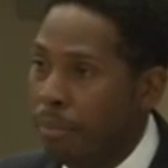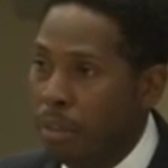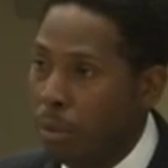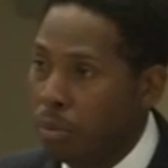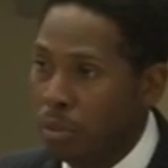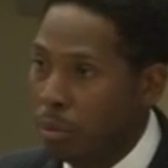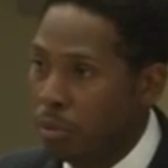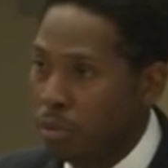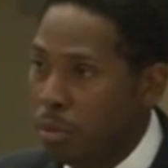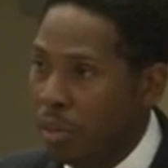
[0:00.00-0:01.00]

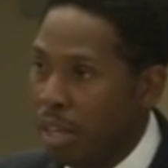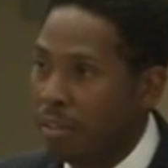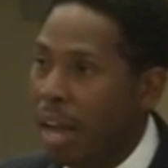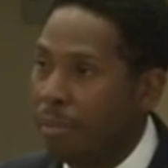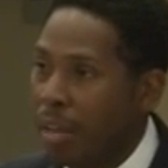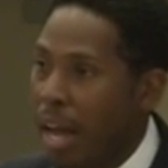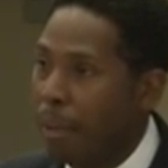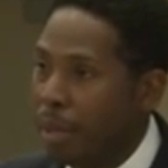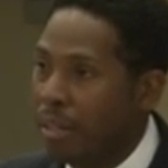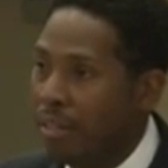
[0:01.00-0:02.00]
Those two things have to
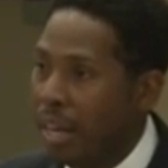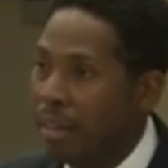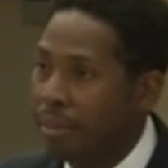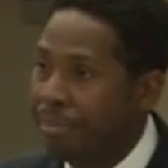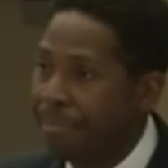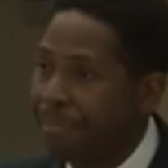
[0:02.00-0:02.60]
happen in tandem.